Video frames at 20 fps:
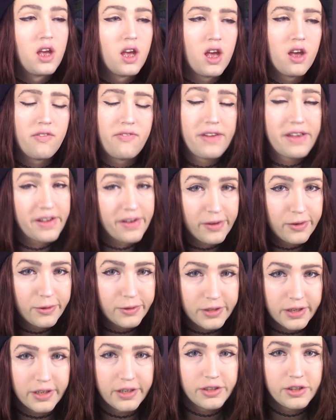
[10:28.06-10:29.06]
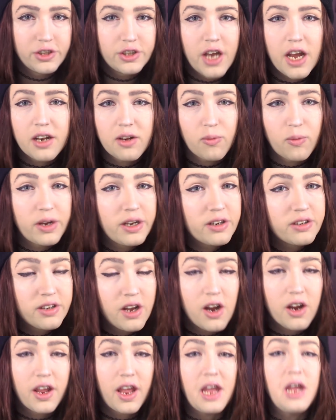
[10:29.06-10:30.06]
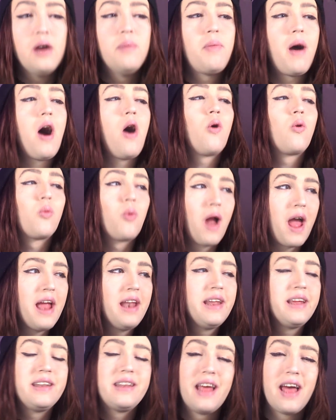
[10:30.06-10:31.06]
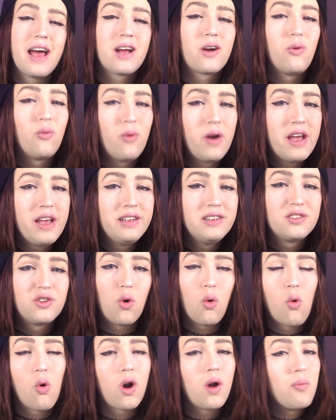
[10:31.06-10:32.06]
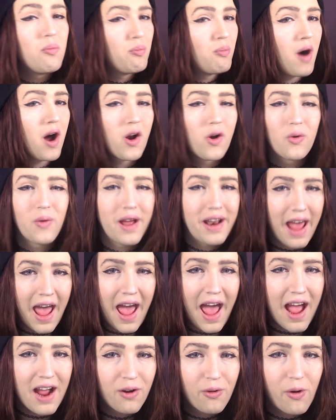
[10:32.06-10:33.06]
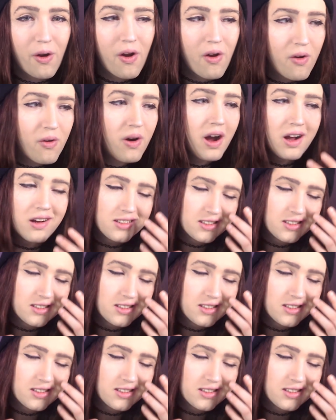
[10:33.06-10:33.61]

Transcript: if it goes unchecked. We are talking about red deck wins or mono red aggro.